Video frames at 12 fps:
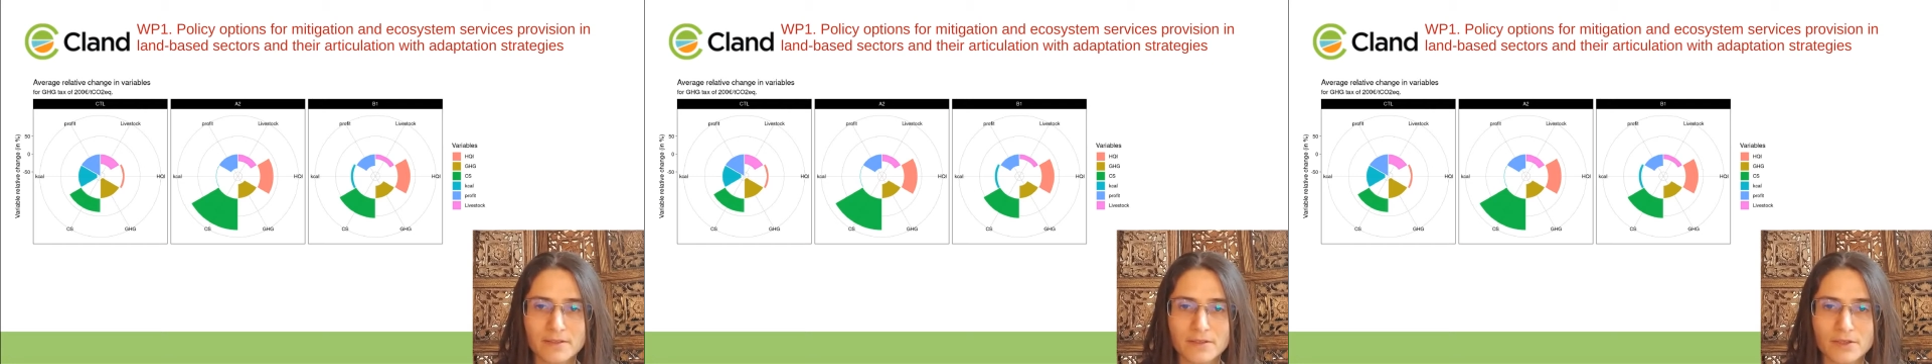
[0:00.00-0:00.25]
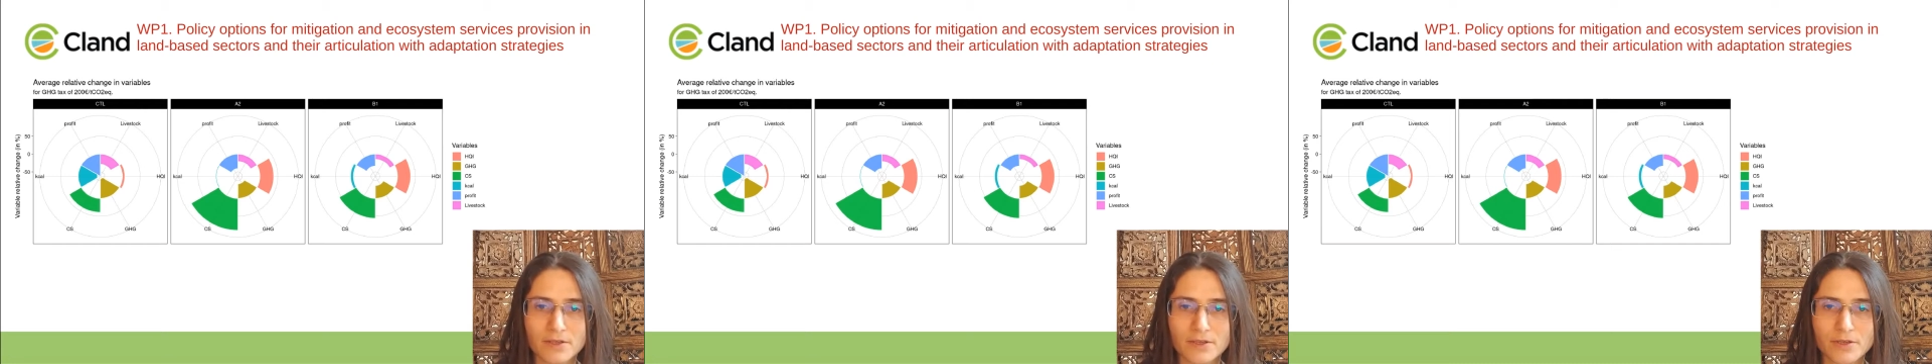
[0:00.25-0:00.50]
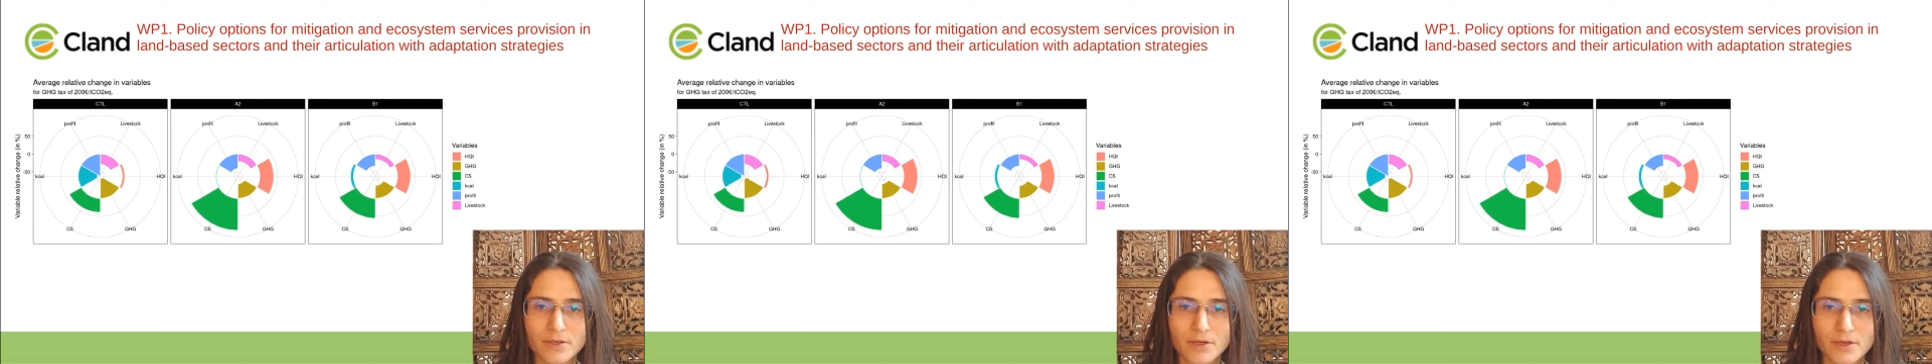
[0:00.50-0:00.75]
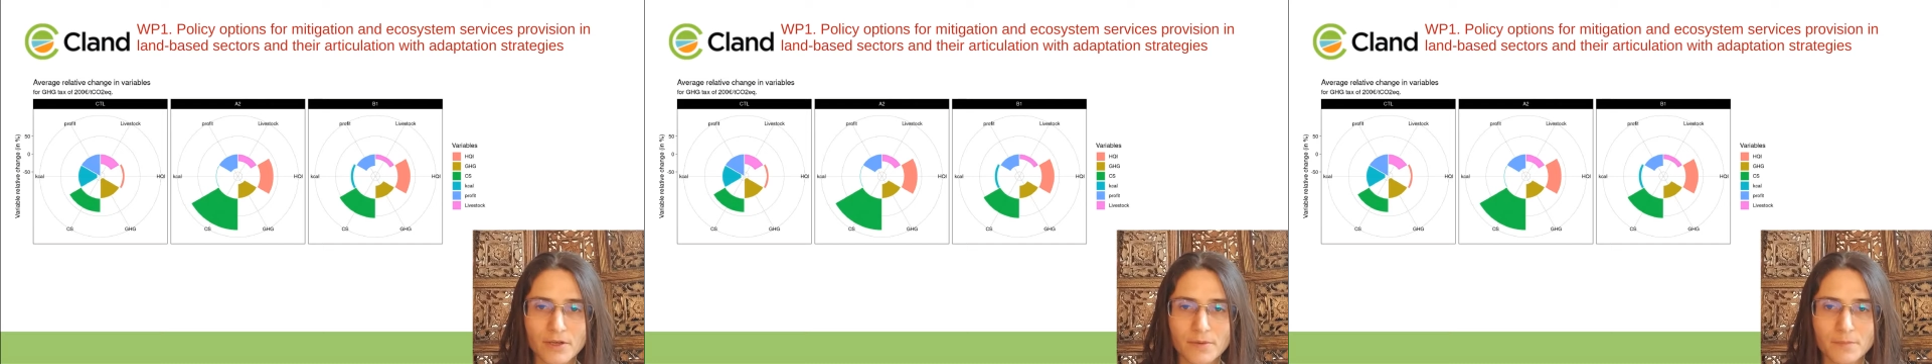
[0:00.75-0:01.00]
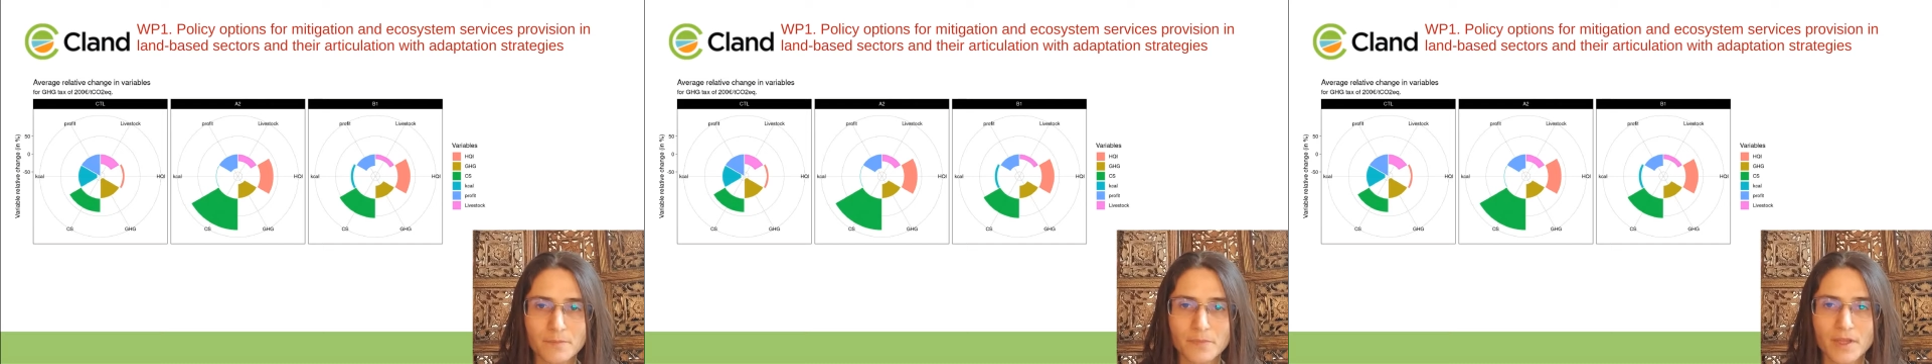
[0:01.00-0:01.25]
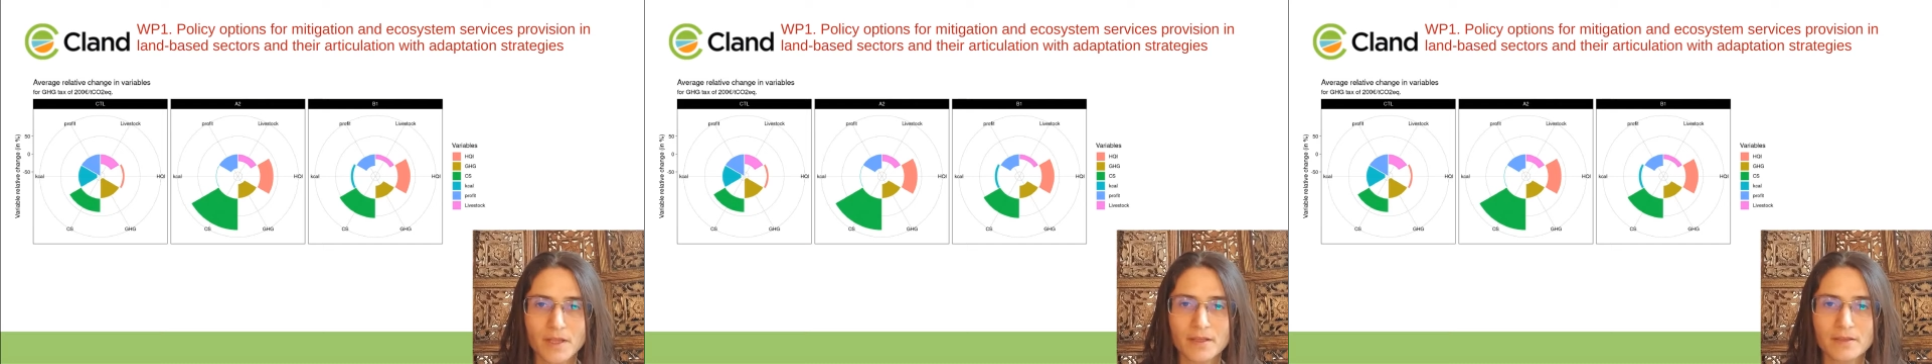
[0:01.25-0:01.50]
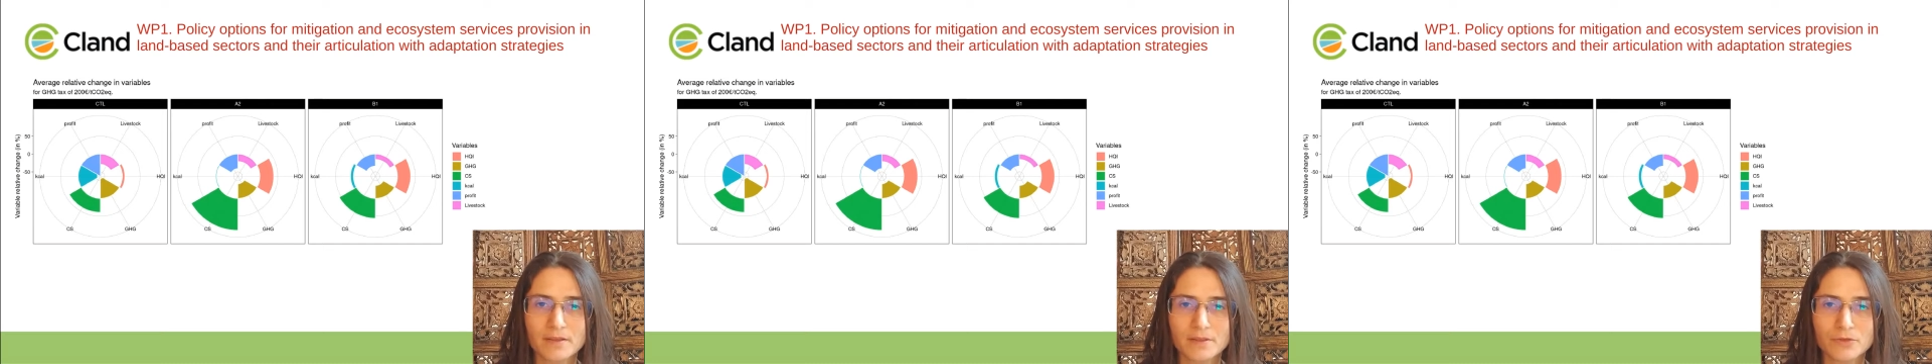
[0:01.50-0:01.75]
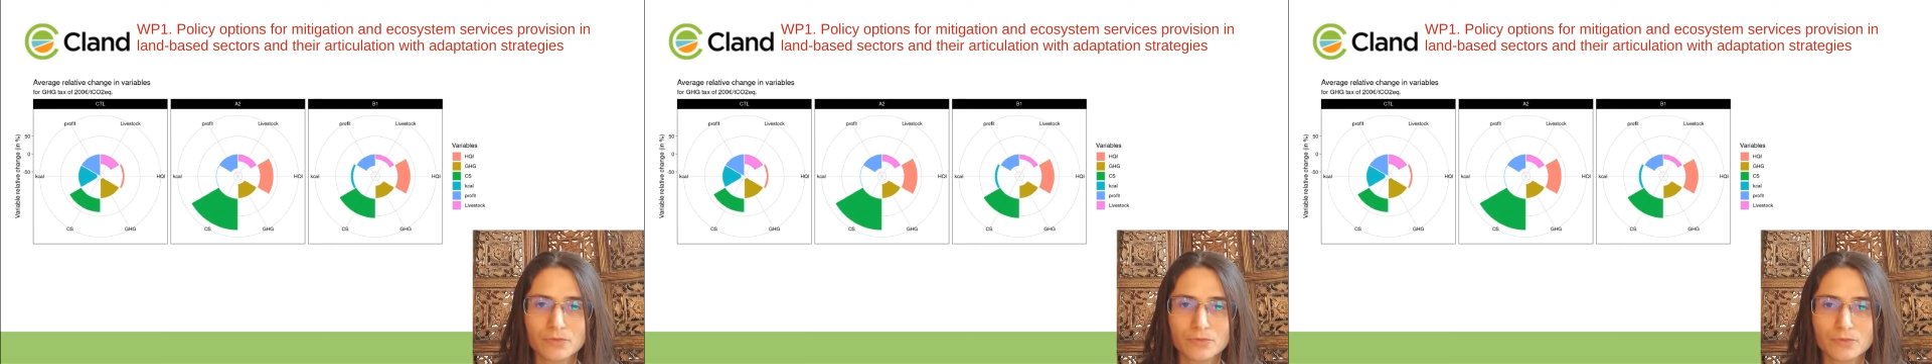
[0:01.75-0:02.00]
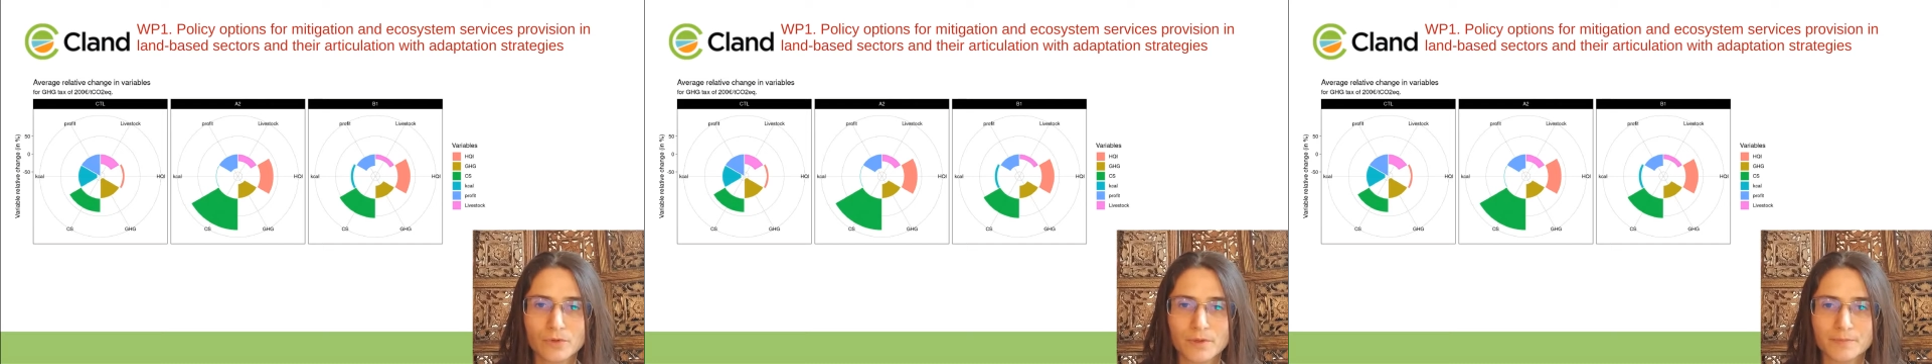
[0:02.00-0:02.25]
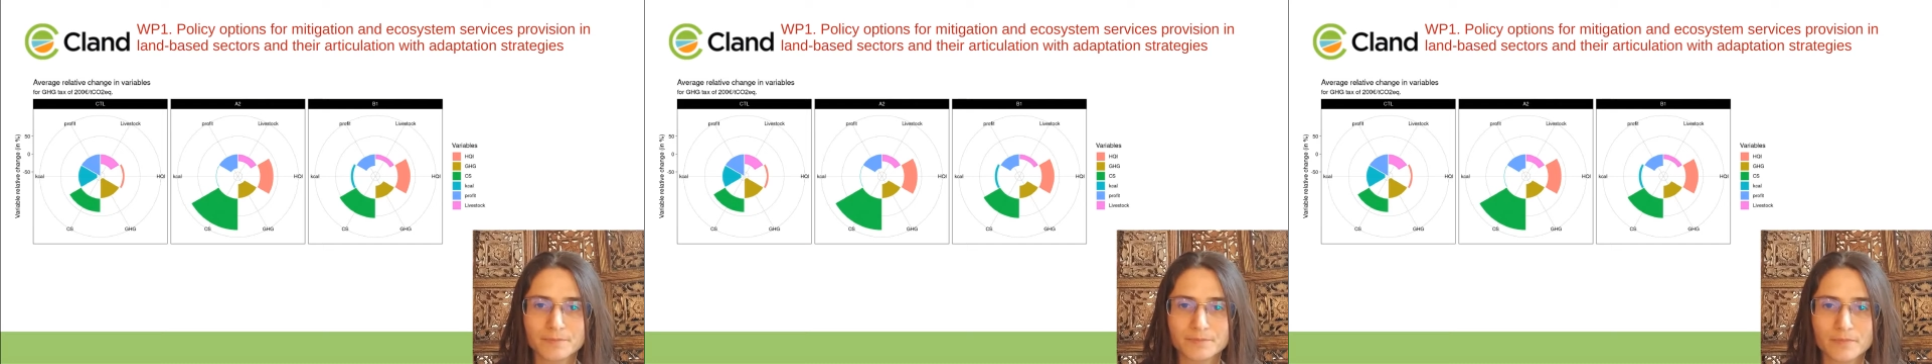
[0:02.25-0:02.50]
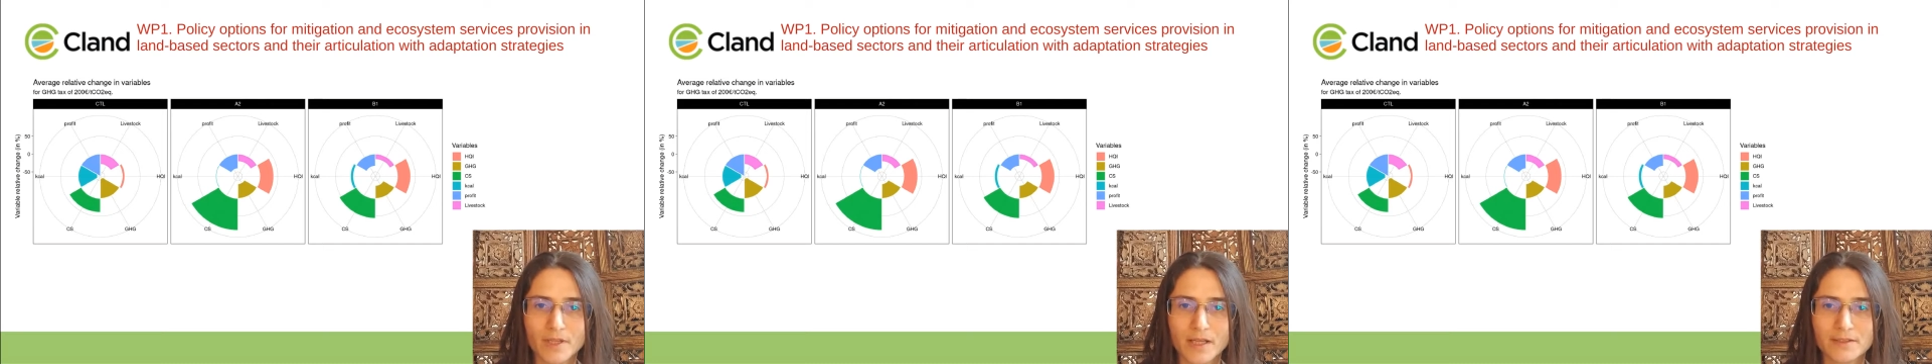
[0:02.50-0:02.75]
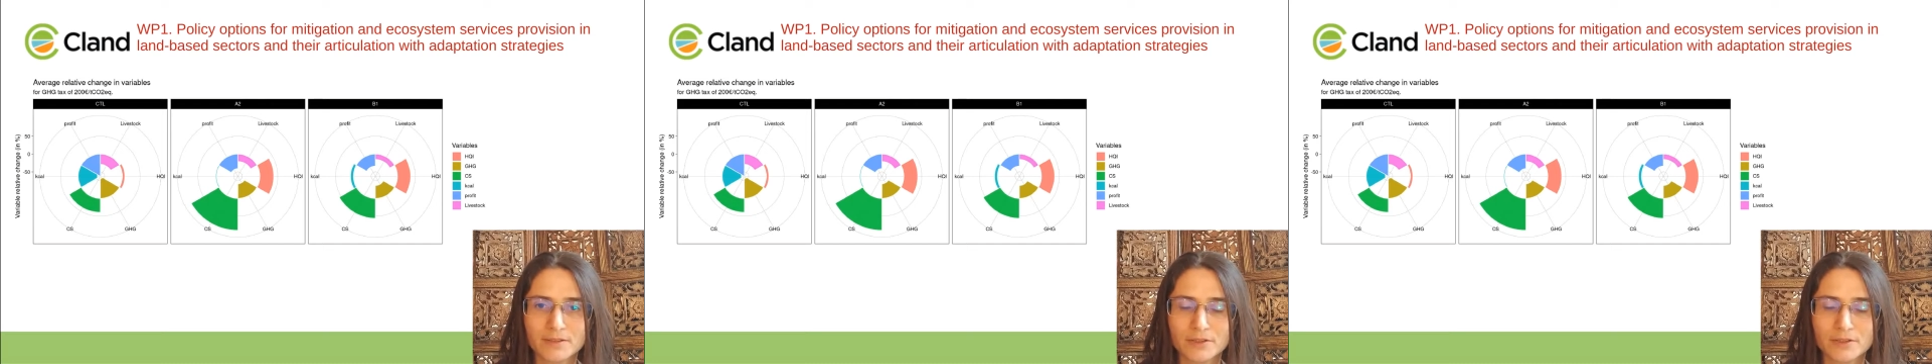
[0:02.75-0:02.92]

here in the two